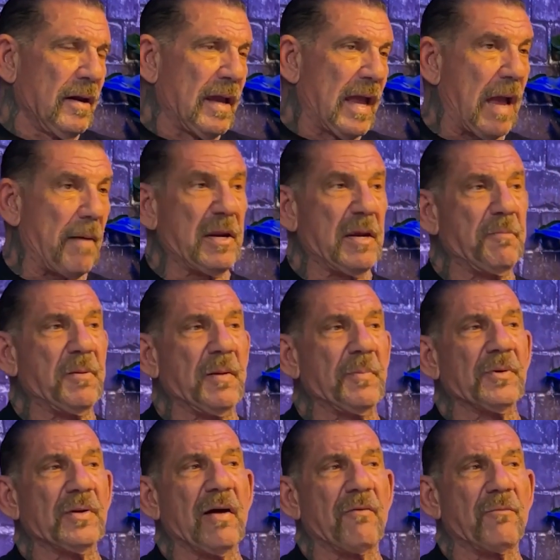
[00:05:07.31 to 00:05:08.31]
How many
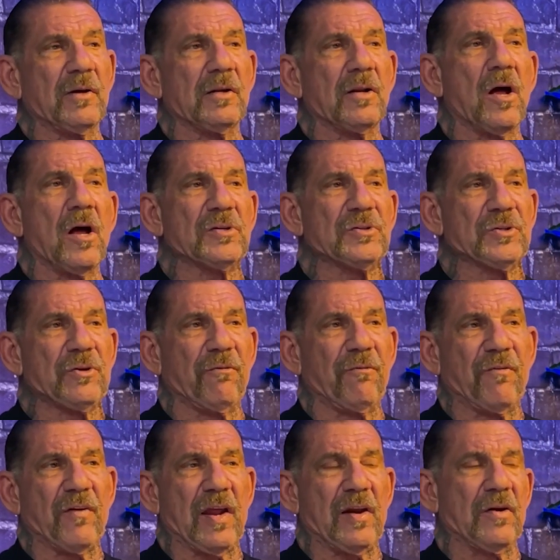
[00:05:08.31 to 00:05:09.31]
people have we lost to
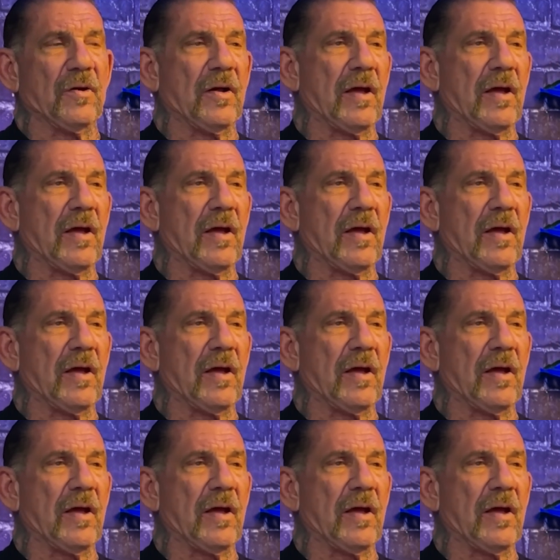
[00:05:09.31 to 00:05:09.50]
fentanyl?